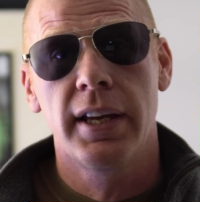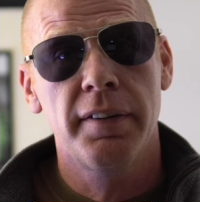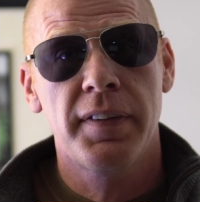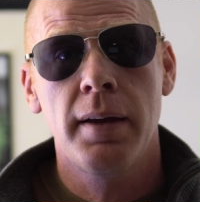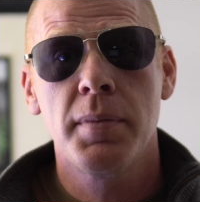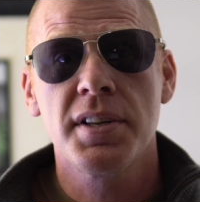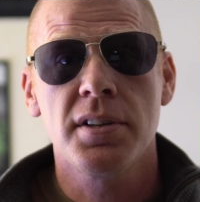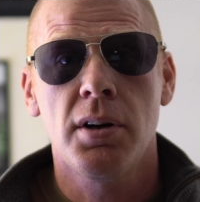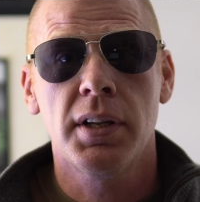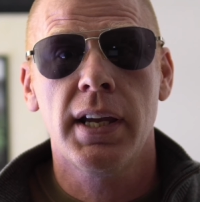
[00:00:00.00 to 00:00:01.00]
if they miss
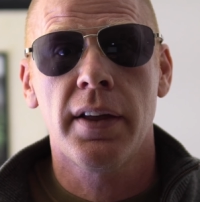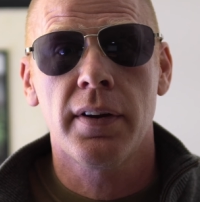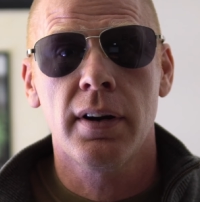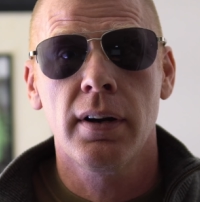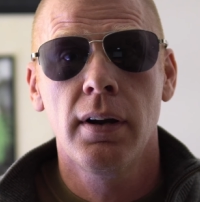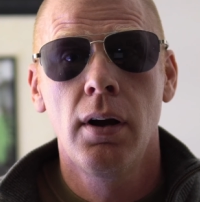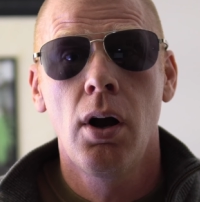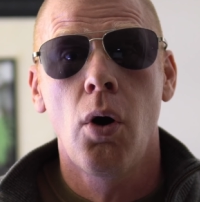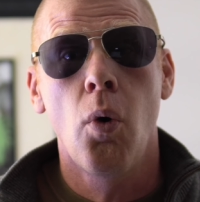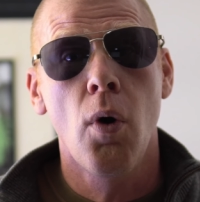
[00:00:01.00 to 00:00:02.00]
altogether,
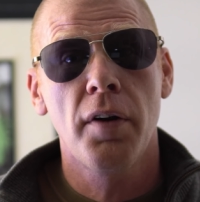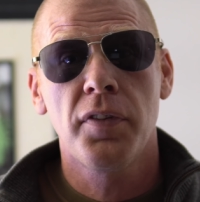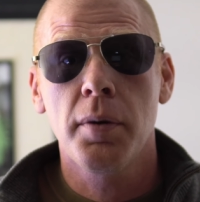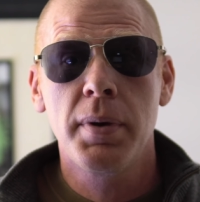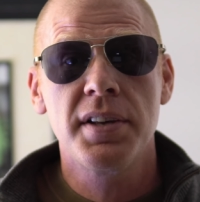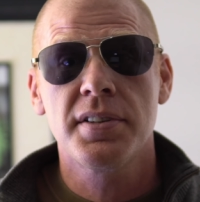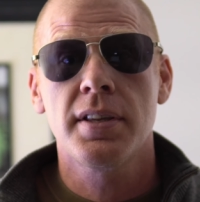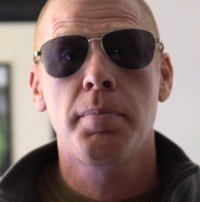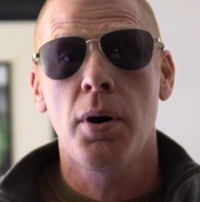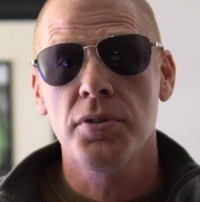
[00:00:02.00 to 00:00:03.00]
or if their piece of
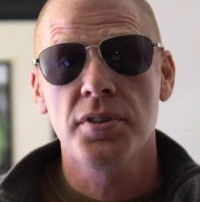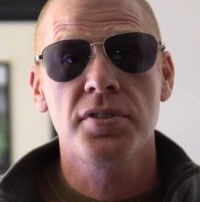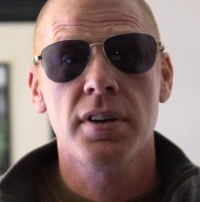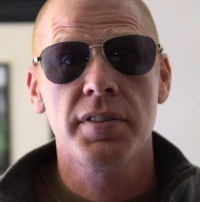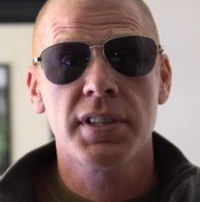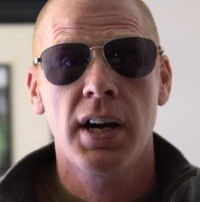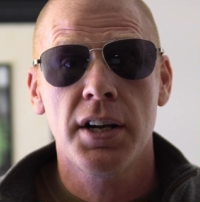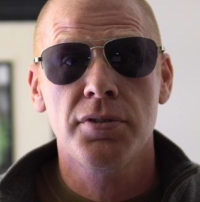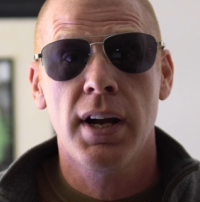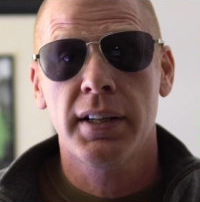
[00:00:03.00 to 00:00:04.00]
the Postal Service
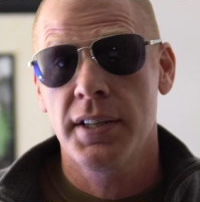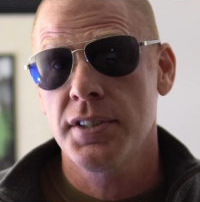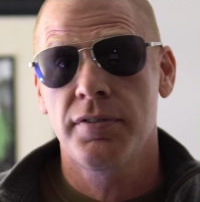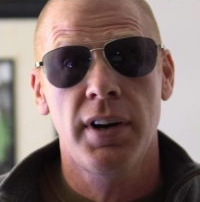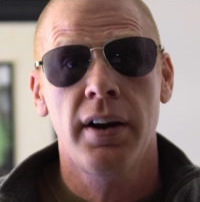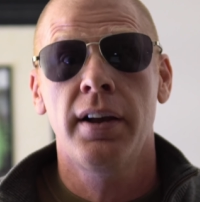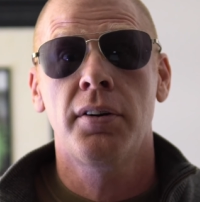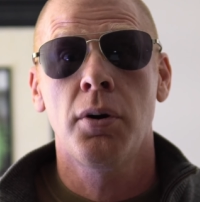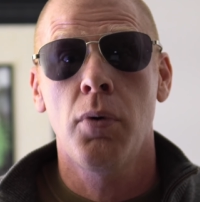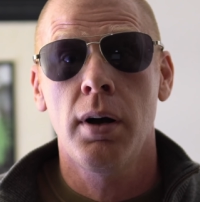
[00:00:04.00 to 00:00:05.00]
contract is very
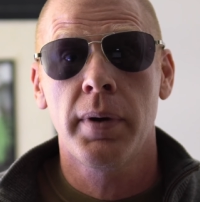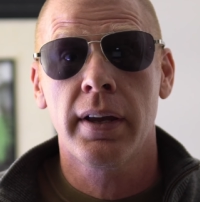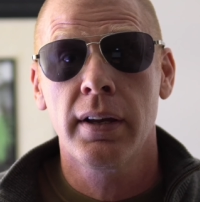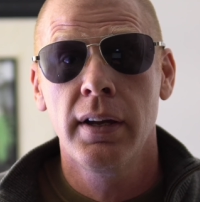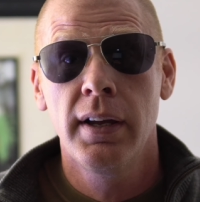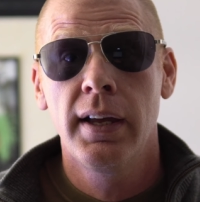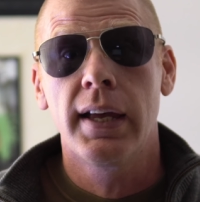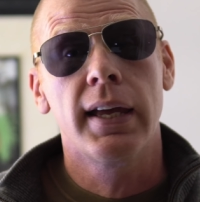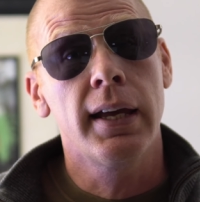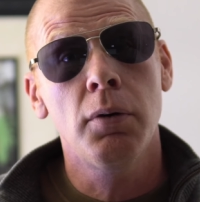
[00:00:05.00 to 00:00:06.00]
underwhelming,
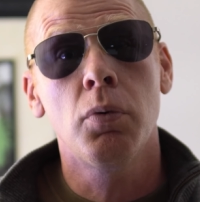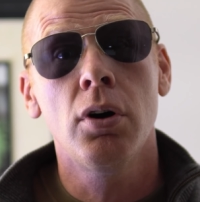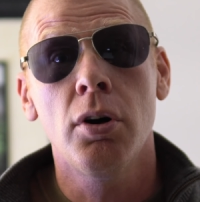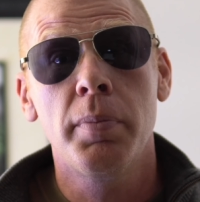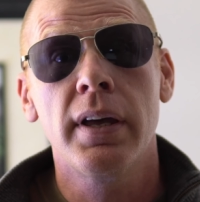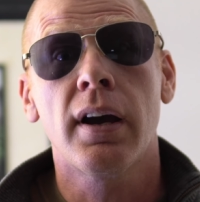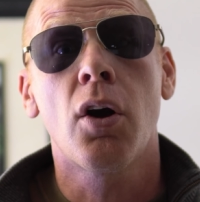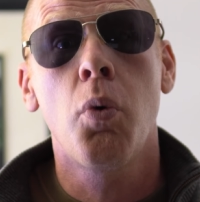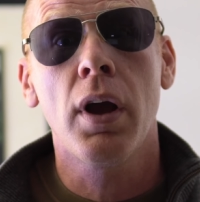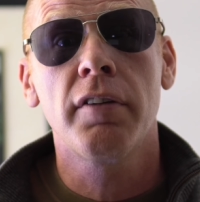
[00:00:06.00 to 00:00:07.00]
it will be a
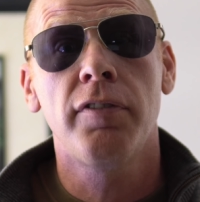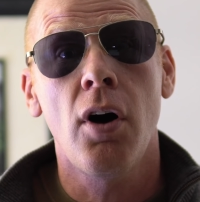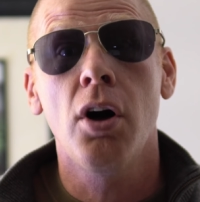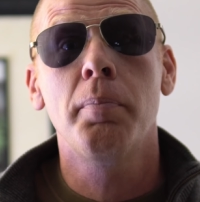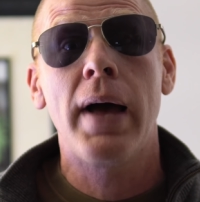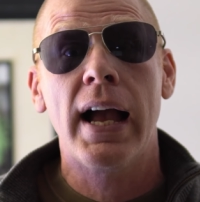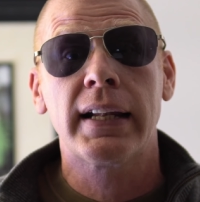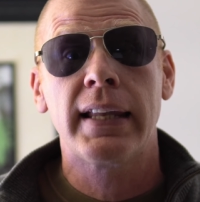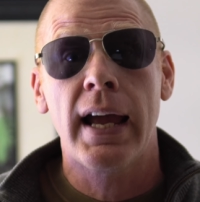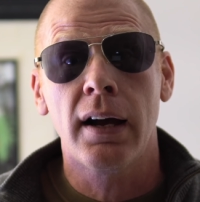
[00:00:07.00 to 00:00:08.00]
quick fall
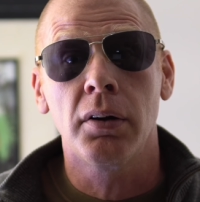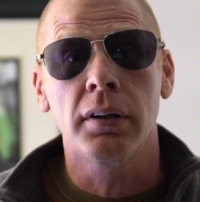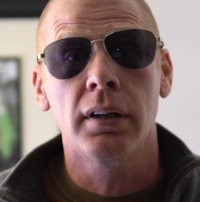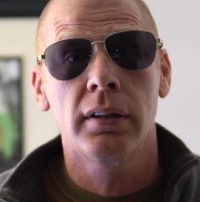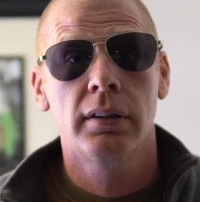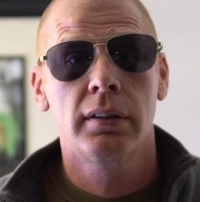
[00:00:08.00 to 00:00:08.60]
back down.